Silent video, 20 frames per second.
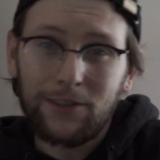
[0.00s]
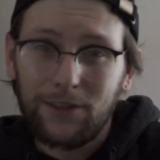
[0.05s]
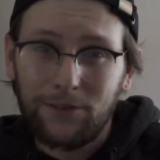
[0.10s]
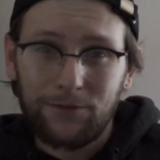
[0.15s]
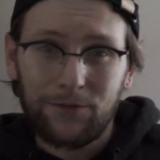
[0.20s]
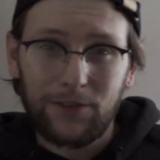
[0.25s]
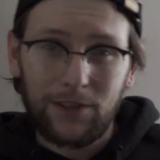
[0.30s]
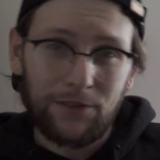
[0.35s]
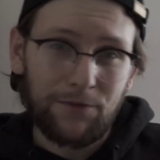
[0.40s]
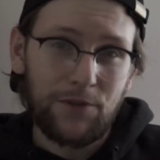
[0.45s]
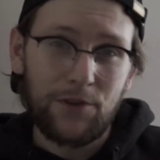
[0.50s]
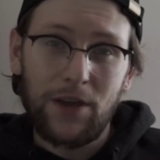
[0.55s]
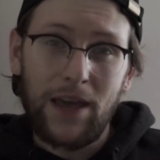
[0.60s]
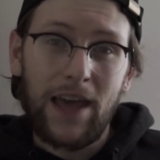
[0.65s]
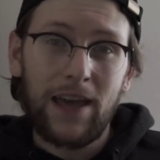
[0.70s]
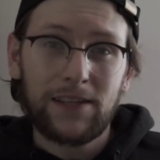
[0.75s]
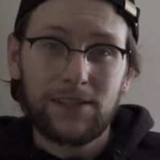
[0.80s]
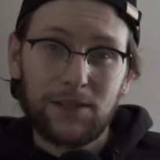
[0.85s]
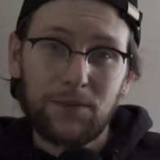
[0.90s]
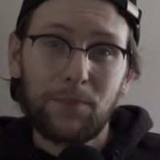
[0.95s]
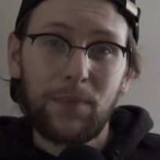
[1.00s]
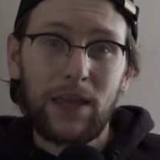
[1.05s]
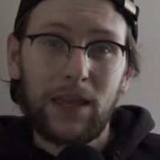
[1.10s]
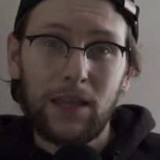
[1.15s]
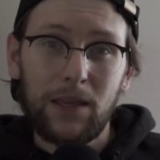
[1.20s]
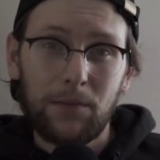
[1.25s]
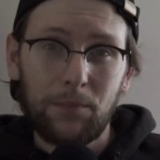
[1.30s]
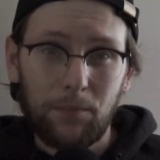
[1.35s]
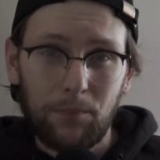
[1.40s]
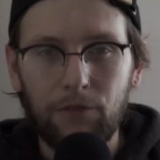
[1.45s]
if you ask
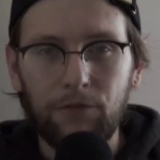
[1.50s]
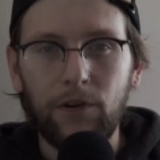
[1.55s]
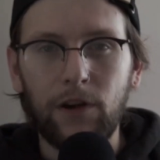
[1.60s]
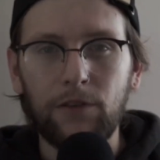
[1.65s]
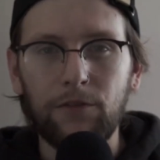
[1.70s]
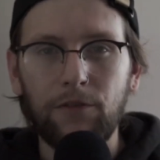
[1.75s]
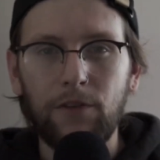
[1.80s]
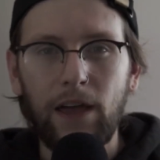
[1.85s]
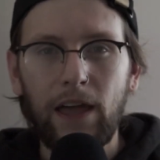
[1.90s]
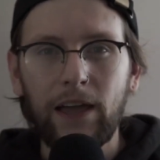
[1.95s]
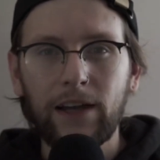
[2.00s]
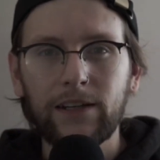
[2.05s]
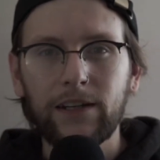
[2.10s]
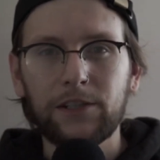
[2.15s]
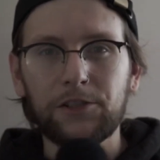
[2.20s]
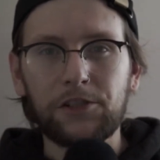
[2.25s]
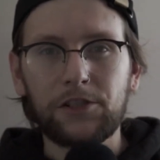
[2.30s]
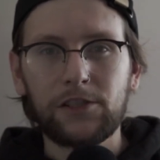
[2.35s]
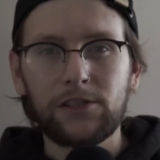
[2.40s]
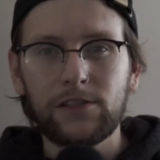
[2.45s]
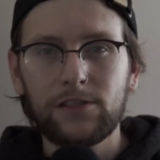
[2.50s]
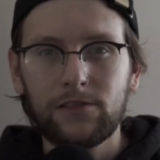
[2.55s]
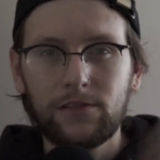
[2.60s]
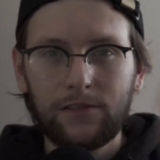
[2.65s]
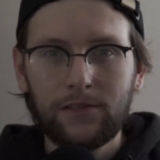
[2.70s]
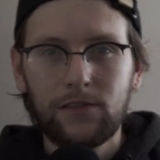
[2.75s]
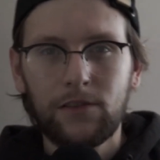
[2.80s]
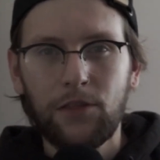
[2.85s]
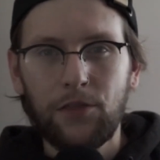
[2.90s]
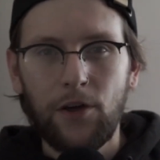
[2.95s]
me. But fun fact, I just
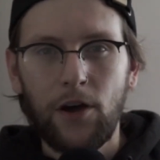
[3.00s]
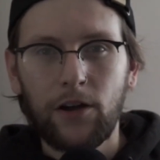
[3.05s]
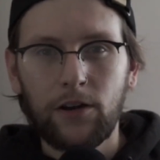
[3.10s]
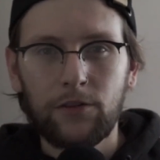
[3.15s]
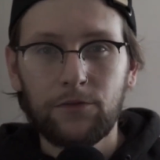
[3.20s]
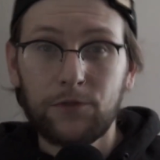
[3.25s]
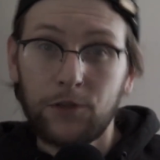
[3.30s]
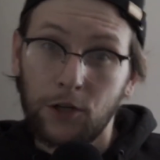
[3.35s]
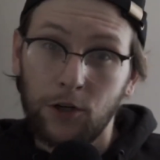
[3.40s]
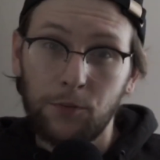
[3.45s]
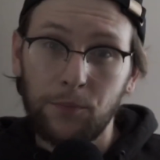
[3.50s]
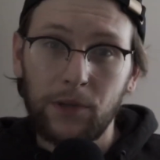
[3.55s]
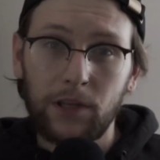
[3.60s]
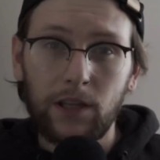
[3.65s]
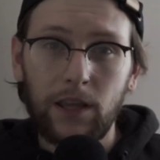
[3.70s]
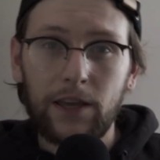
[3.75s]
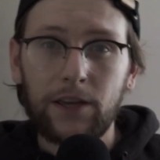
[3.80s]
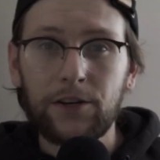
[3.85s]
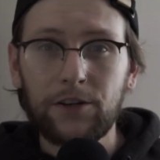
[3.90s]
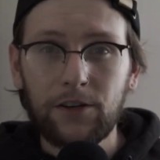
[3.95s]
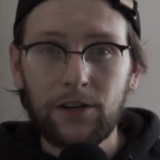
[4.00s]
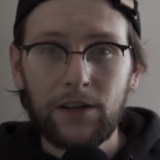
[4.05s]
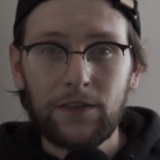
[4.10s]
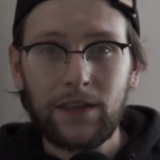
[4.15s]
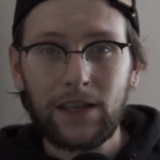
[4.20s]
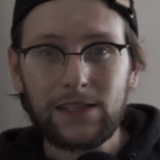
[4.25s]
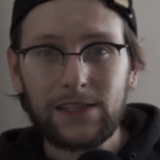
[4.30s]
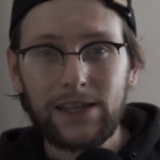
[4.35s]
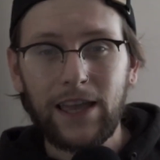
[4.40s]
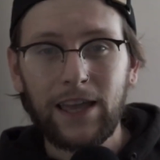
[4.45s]
thought of termulator,
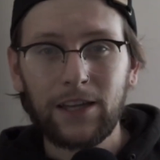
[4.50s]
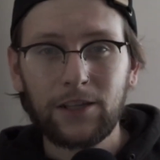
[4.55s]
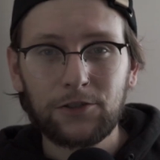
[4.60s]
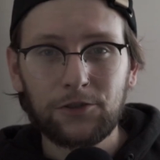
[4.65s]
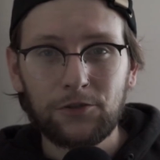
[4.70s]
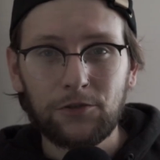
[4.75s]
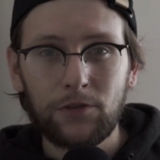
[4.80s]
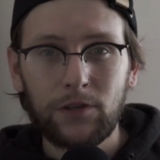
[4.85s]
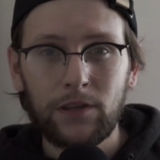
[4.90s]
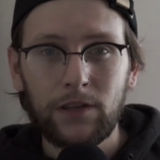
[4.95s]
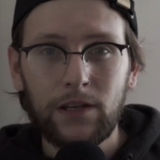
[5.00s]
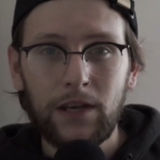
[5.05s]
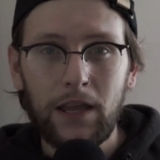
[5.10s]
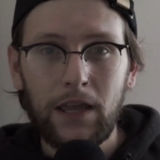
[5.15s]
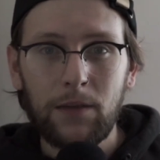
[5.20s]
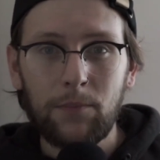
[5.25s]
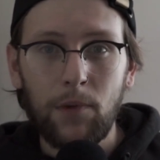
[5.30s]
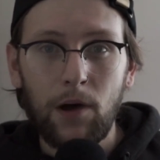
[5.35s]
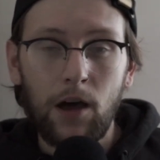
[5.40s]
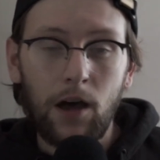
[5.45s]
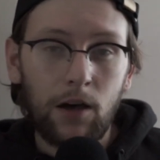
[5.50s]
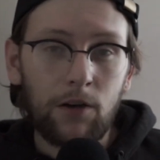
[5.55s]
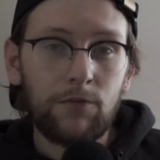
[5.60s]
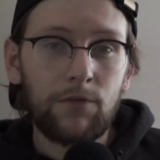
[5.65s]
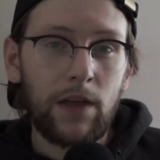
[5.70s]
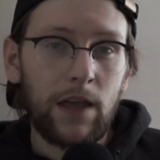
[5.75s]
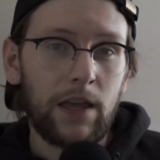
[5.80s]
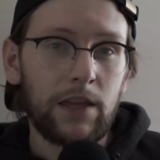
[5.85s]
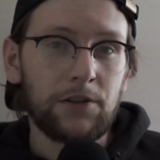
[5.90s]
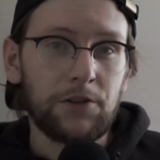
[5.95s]
and that's actually the name
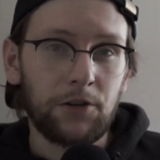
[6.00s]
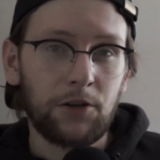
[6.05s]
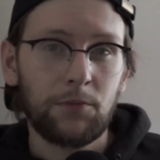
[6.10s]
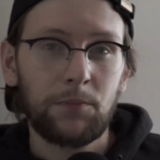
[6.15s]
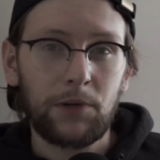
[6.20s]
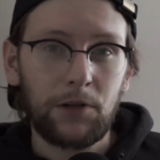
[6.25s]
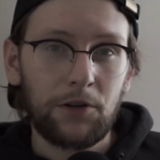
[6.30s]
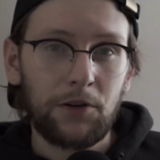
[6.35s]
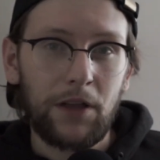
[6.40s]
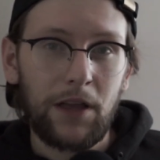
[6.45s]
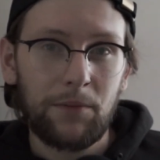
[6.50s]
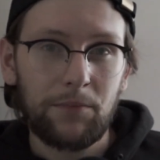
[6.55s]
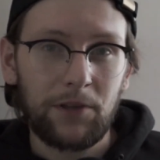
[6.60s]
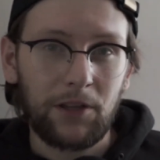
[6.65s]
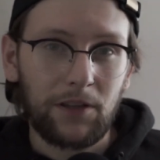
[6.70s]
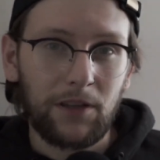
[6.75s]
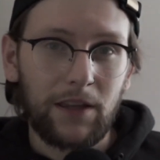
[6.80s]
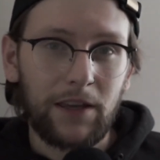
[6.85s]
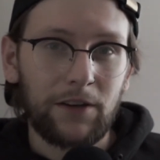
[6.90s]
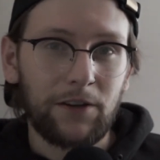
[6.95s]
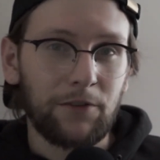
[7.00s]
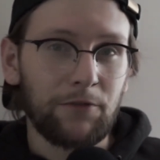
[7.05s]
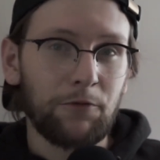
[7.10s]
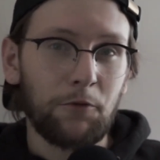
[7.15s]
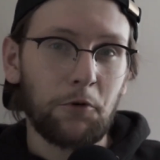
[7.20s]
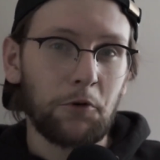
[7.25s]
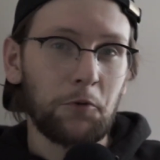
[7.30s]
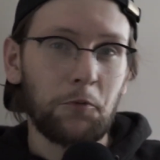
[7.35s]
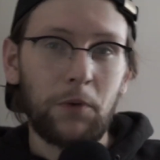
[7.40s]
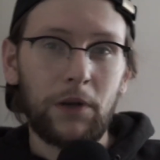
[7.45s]
of a terminal emulator
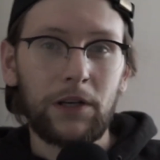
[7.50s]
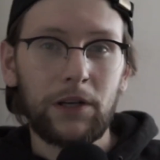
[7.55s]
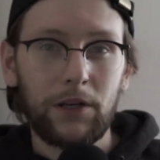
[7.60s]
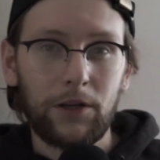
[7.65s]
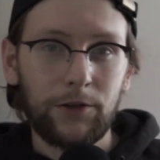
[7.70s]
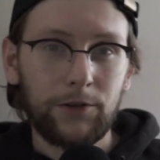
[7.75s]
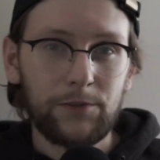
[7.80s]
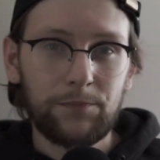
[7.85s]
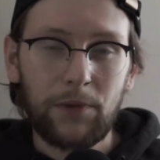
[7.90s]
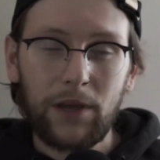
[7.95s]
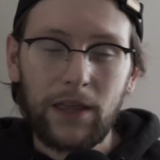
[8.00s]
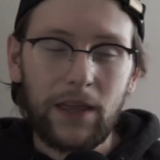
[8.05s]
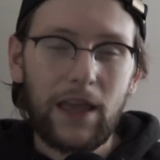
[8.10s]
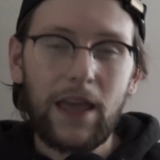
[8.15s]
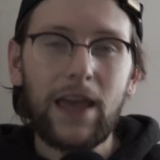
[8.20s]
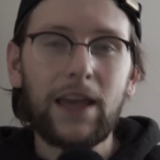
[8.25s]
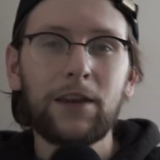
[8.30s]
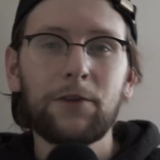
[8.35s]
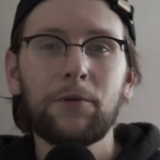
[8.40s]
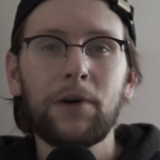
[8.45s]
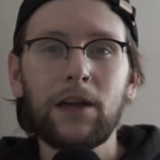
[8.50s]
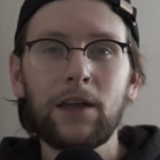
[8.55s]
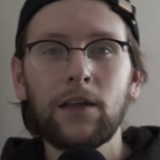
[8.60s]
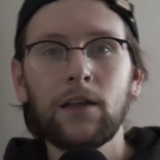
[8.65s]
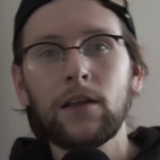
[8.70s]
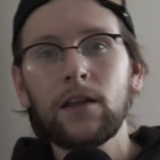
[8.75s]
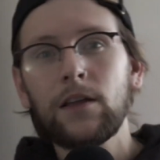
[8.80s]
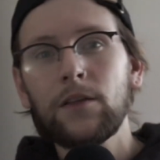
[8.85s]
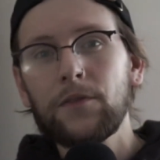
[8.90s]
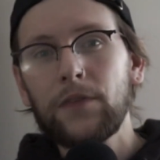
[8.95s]
for Windows. But anyway,
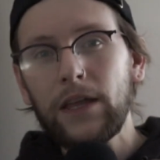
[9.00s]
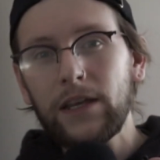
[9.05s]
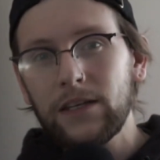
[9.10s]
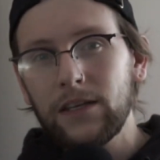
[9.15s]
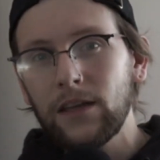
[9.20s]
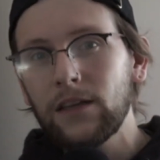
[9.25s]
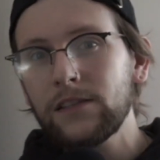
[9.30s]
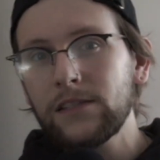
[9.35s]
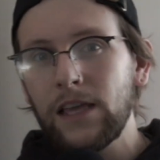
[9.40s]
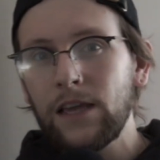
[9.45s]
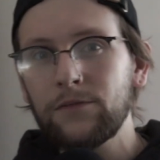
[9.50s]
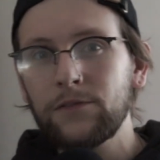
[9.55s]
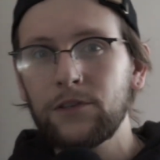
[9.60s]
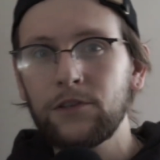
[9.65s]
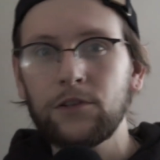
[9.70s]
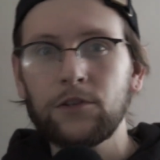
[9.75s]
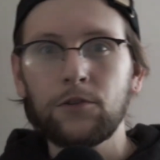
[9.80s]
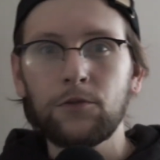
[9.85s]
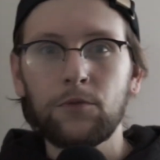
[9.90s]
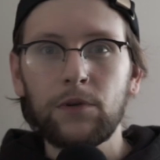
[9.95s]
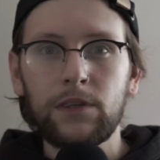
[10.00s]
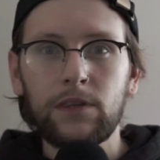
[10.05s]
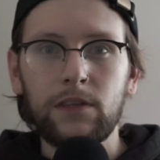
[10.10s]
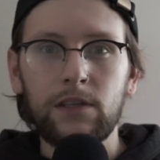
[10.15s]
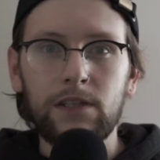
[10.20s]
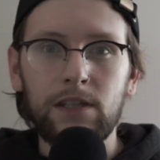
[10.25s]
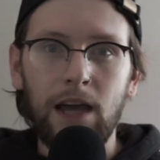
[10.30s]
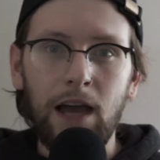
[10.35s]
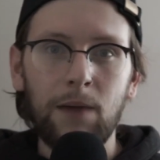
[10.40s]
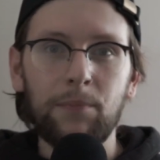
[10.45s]
that does have to do with
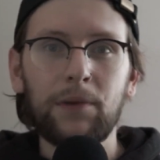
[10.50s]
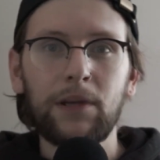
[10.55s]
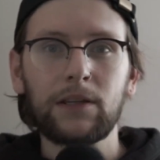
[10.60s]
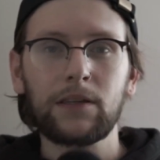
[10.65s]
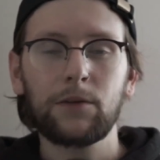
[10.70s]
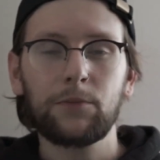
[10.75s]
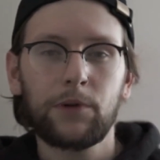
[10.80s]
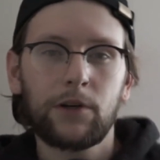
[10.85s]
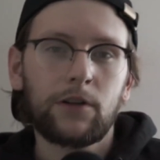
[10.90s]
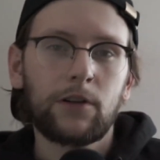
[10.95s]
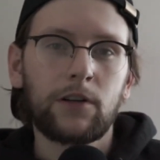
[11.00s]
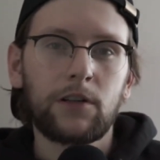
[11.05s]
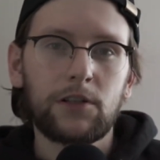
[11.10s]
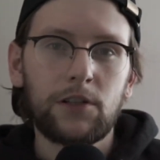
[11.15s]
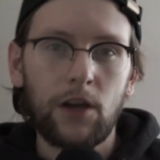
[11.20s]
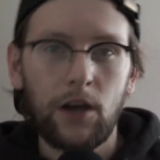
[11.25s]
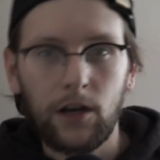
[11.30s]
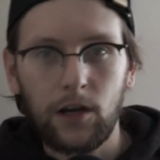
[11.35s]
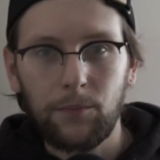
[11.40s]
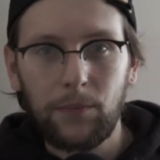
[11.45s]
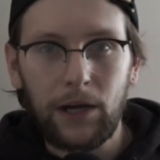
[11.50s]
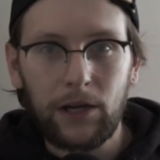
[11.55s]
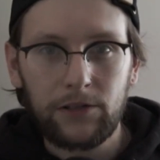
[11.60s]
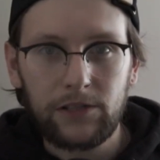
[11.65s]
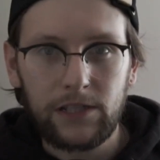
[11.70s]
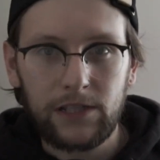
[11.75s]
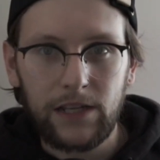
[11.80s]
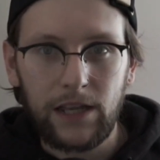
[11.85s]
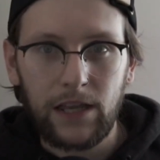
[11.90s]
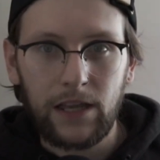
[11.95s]
the topic that we are going to talk
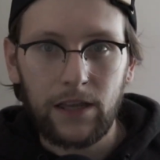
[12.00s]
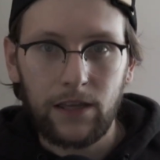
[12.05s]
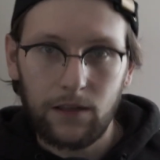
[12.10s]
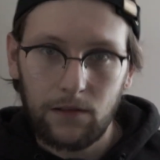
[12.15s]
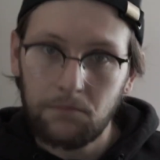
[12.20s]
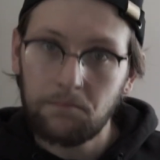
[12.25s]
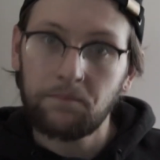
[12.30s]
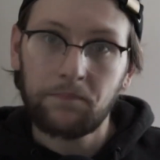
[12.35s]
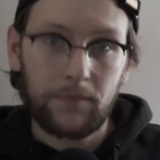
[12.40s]
about today.